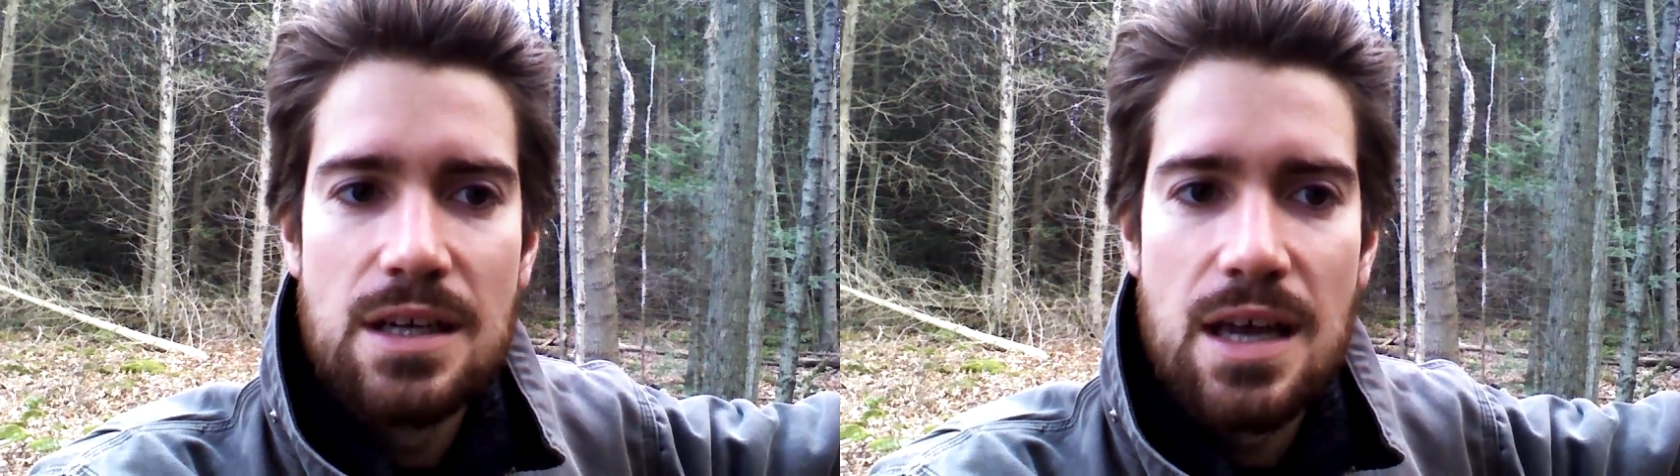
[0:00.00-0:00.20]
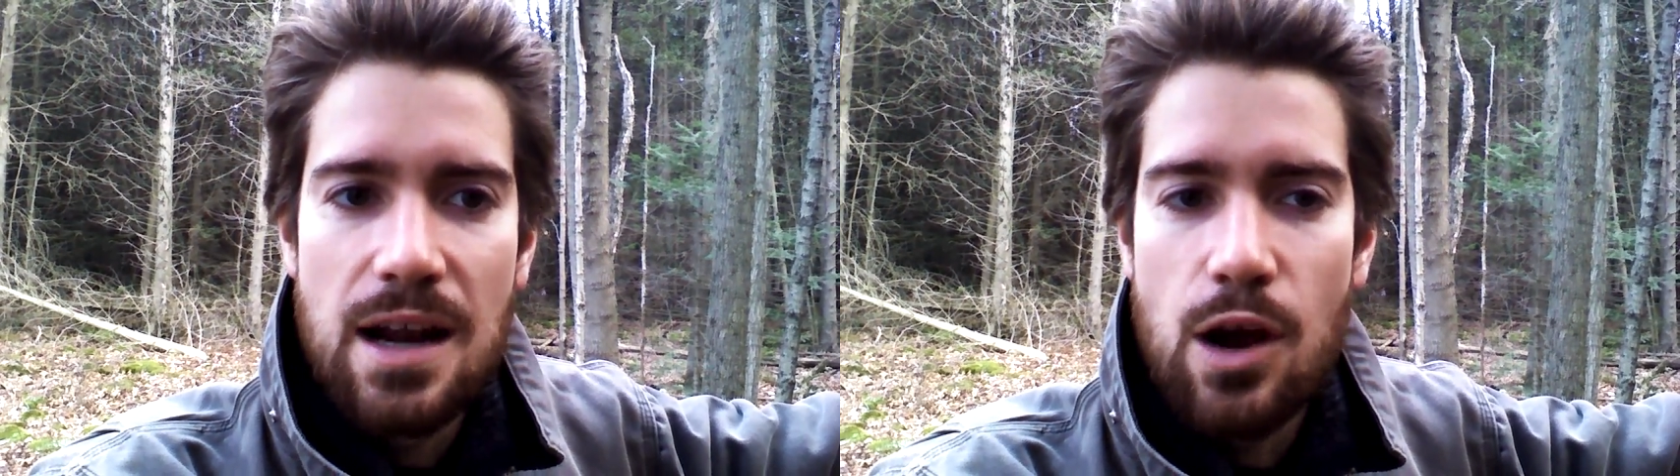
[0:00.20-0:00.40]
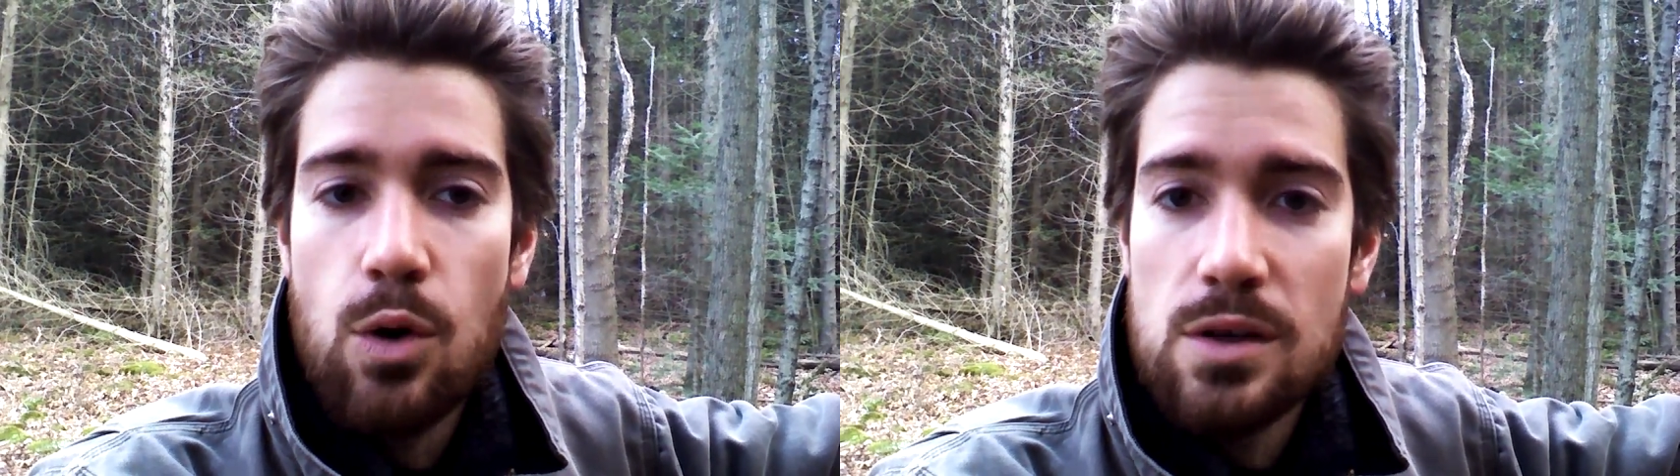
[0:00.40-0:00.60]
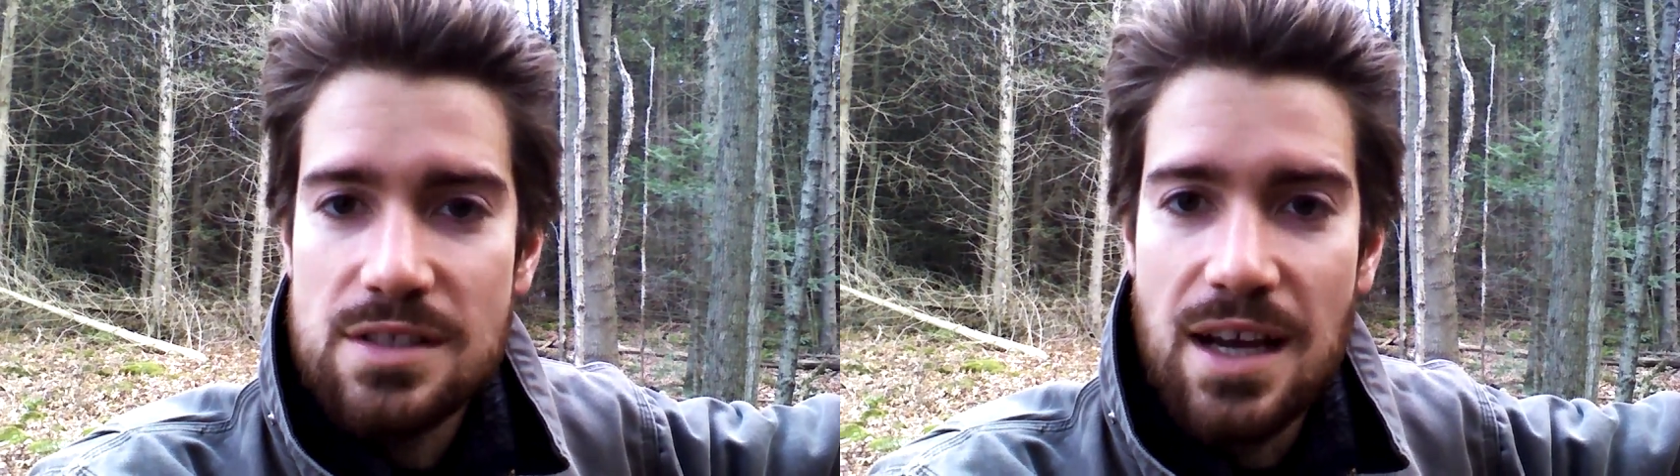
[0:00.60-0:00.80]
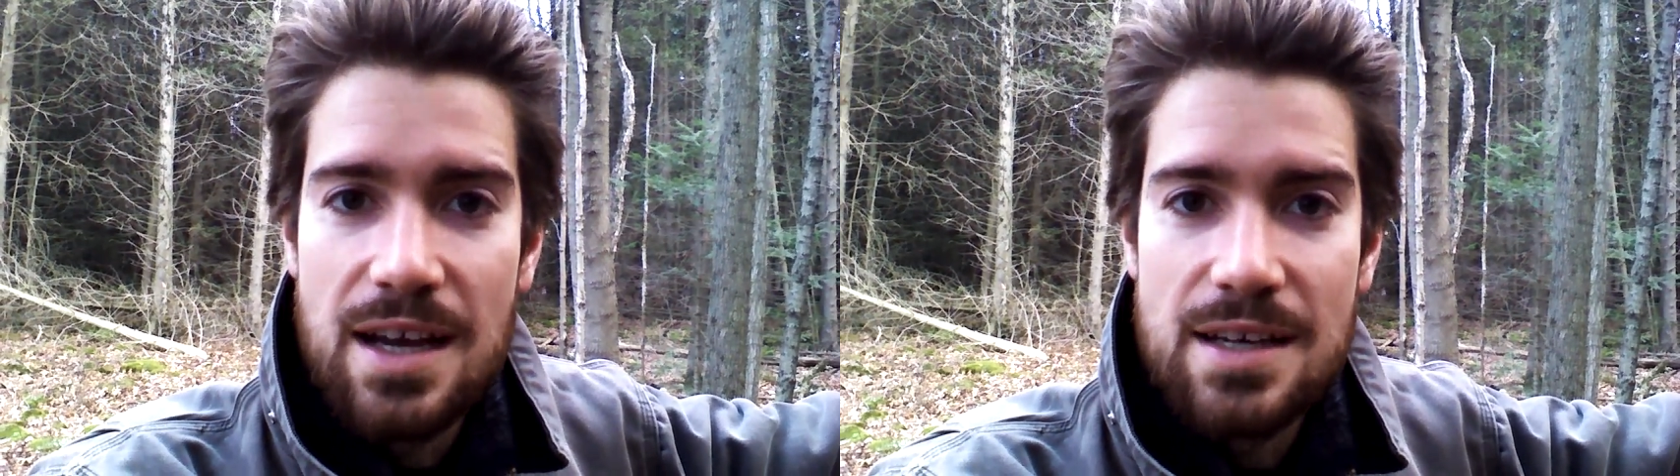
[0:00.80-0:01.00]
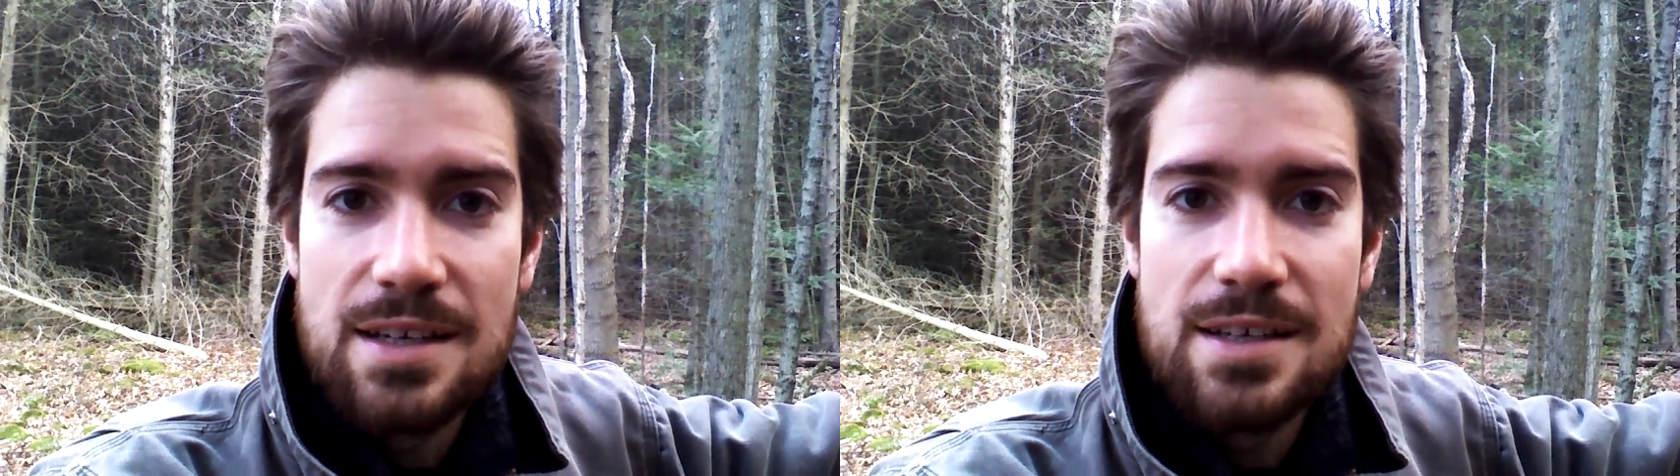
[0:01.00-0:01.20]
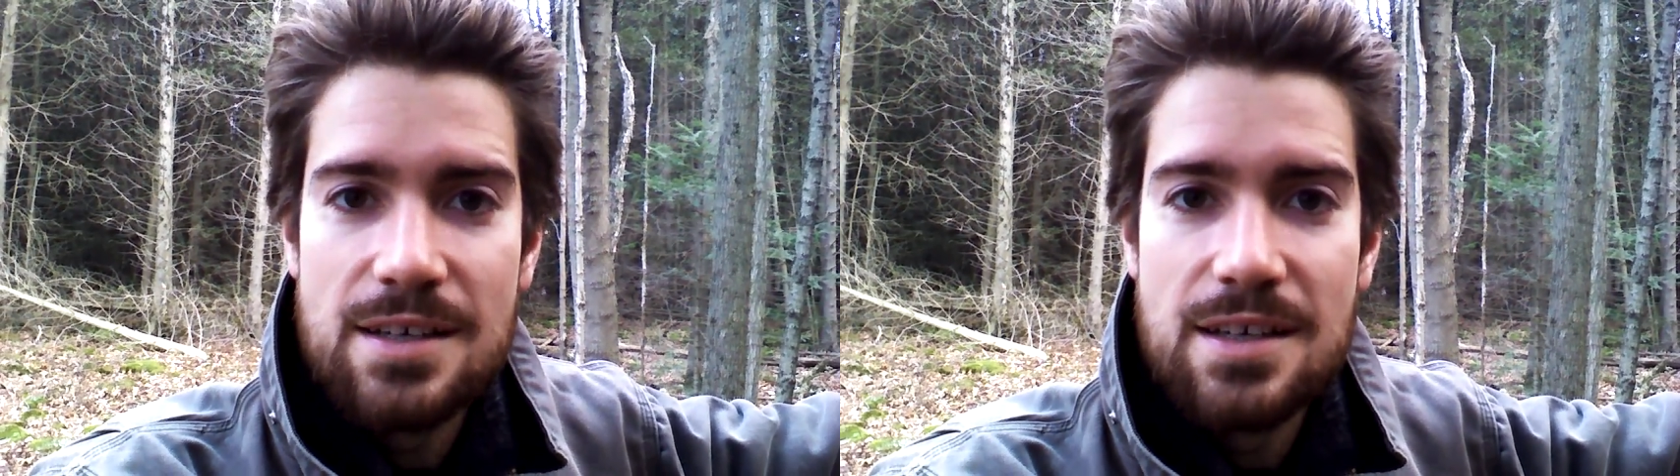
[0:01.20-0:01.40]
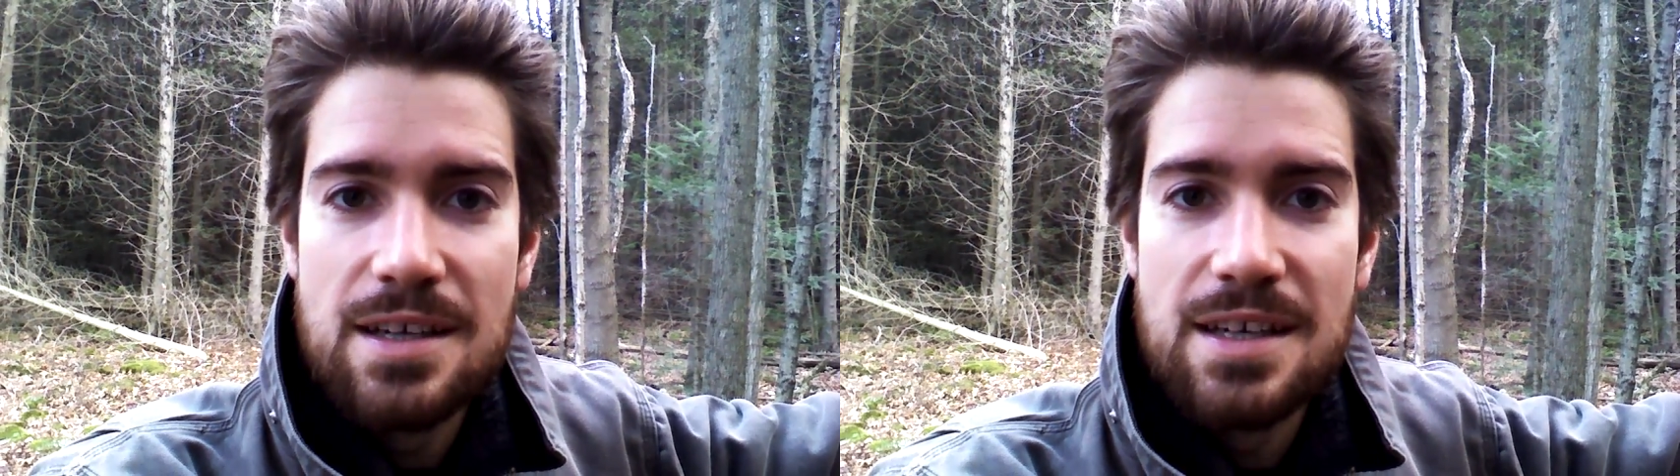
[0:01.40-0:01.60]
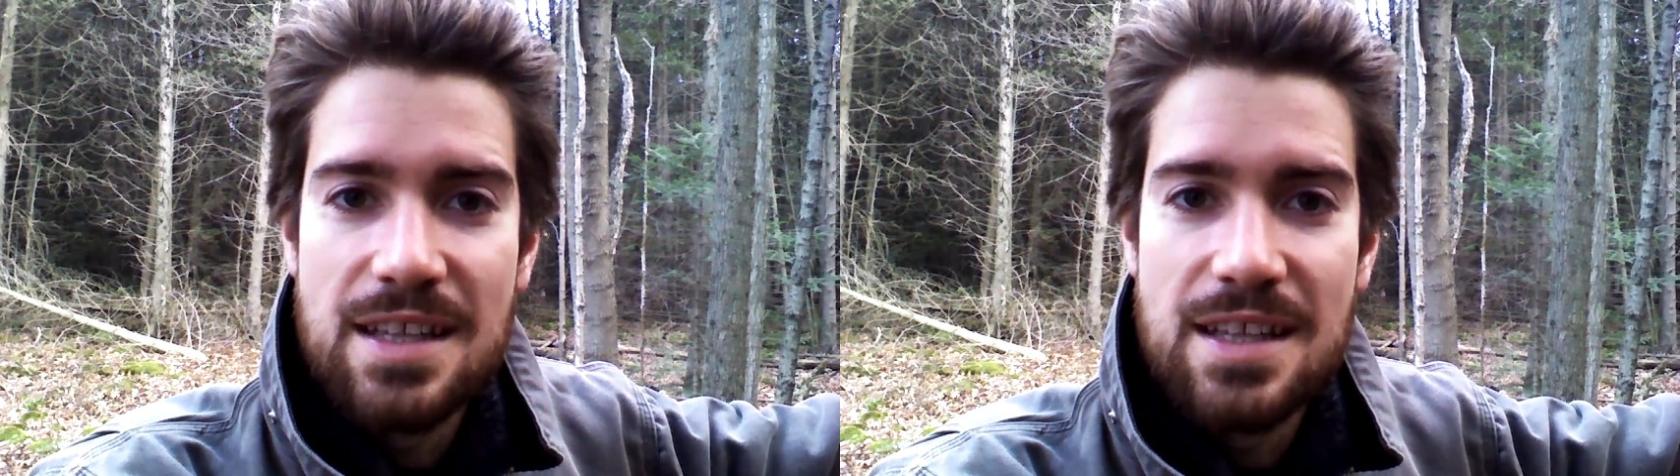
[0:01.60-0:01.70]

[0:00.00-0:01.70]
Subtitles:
and I go outside, and